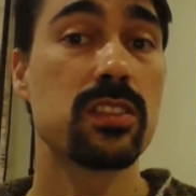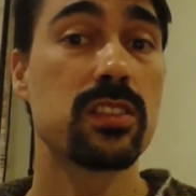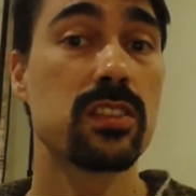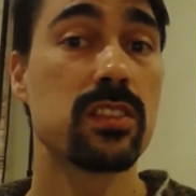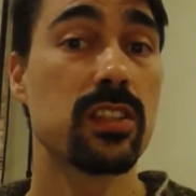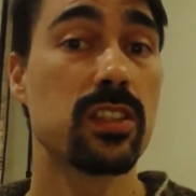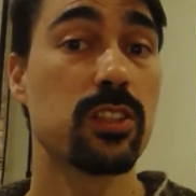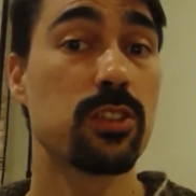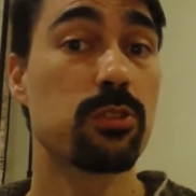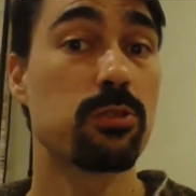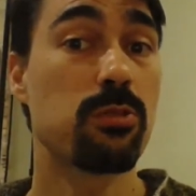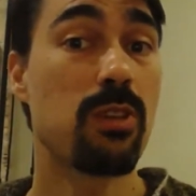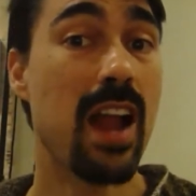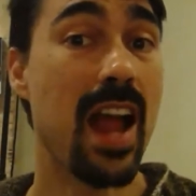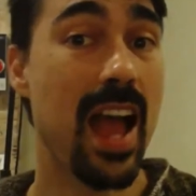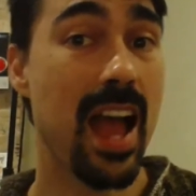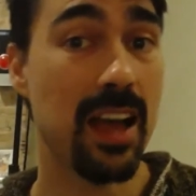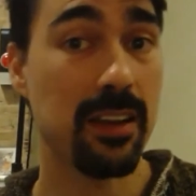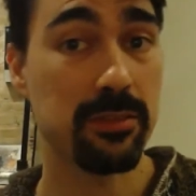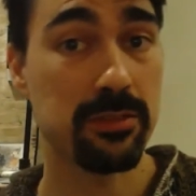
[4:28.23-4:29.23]
the
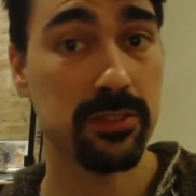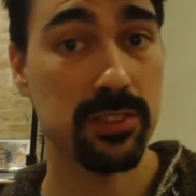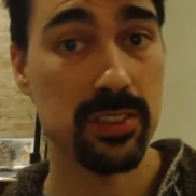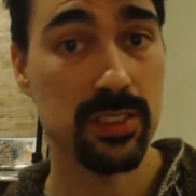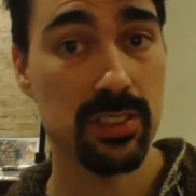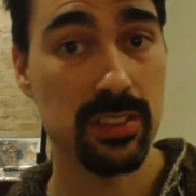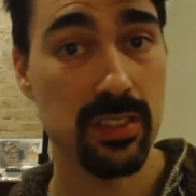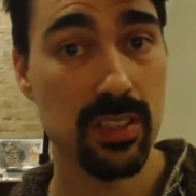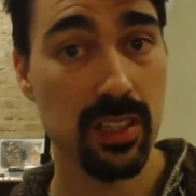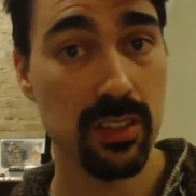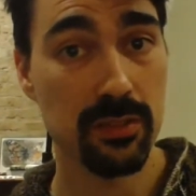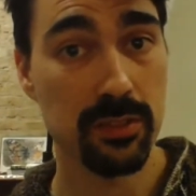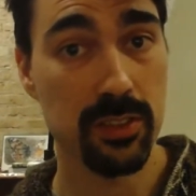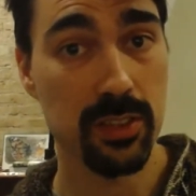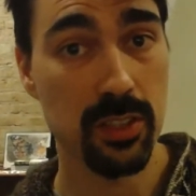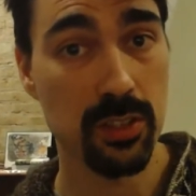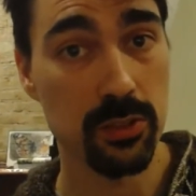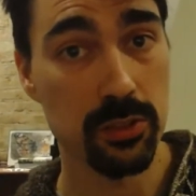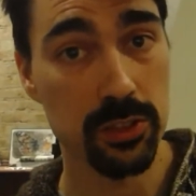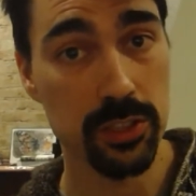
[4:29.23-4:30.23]
craft of
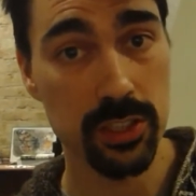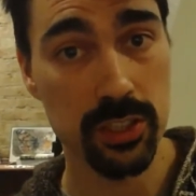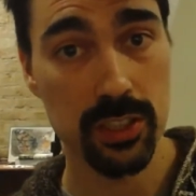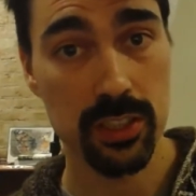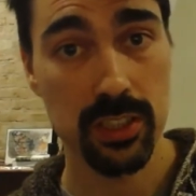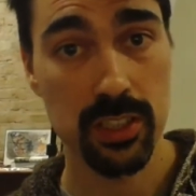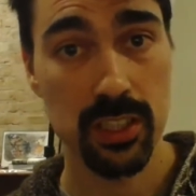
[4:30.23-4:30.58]
Clojure.